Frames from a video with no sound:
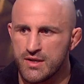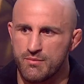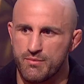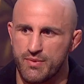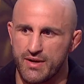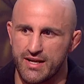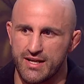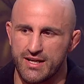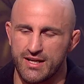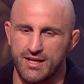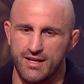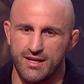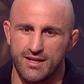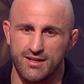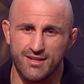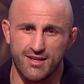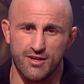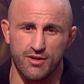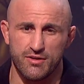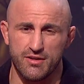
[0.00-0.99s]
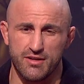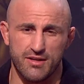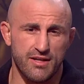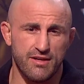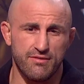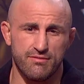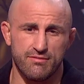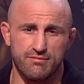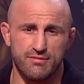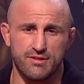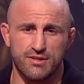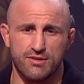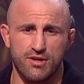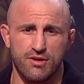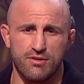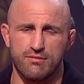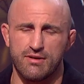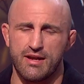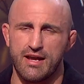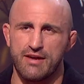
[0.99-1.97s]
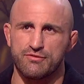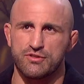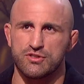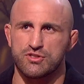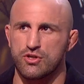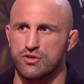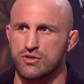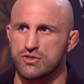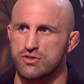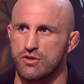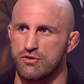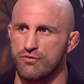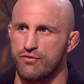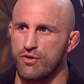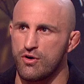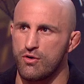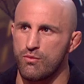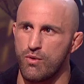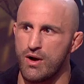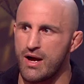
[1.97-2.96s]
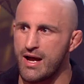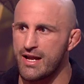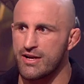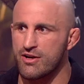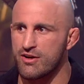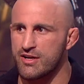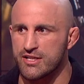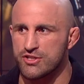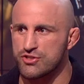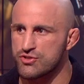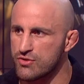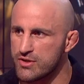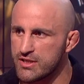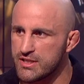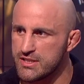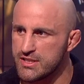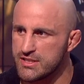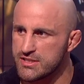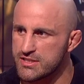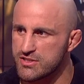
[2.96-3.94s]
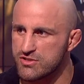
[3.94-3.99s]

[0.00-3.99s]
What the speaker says: But, you know, you don't have to tell yourself, oh, why am I enjoying this?